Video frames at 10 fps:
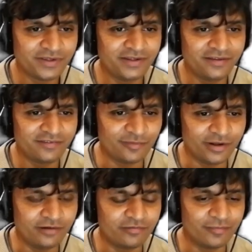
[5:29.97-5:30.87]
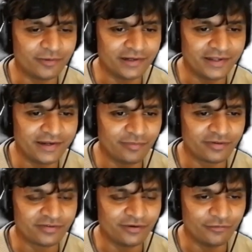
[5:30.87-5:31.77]
love, I'm gonna let him
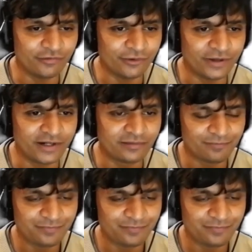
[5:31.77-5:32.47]
execute for a while.